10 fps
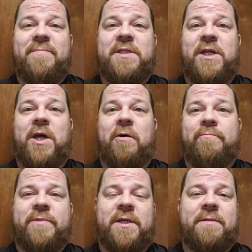You
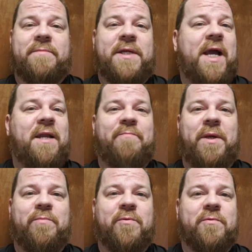know, the kind of
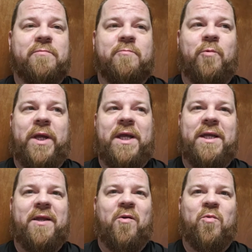people
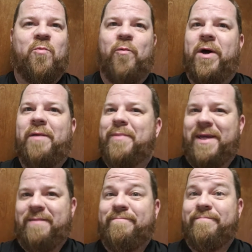we don't want to be.